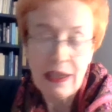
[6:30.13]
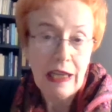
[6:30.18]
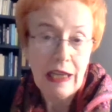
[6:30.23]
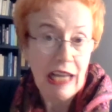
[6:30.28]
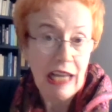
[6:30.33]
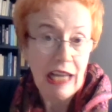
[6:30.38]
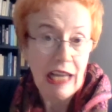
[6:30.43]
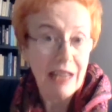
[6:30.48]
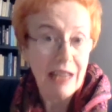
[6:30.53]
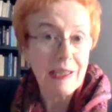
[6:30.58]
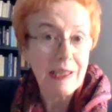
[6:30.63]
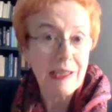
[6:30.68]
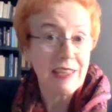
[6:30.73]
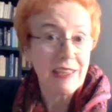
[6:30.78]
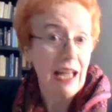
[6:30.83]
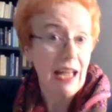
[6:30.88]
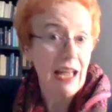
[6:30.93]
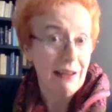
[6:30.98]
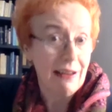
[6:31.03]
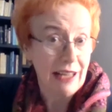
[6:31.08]
Hegel's
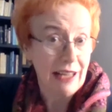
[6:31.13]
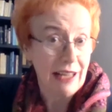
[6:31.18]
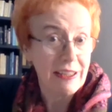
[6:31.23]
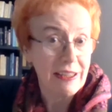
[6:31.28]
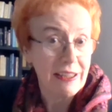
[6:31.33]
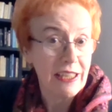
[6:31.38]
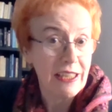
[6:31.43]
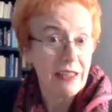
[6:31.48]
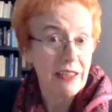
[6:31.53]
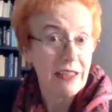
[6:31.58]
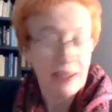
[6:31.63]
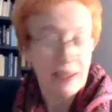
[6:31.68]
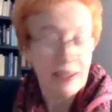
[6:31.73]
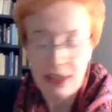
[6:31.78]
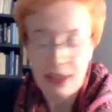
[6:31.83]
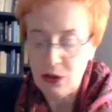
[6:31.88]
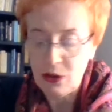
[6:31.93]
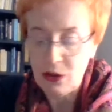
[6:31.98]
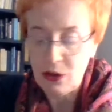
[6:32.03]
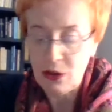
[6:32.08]
dialectic,
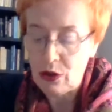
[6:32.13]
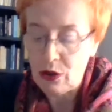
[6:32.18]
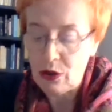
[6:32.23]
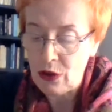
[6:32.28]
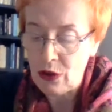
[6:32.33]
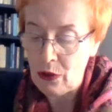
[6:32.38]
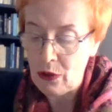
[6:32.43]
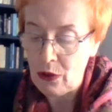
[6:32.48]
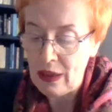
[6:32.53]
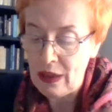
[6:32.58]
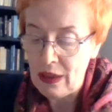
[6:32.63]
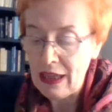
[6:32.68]
as you all know,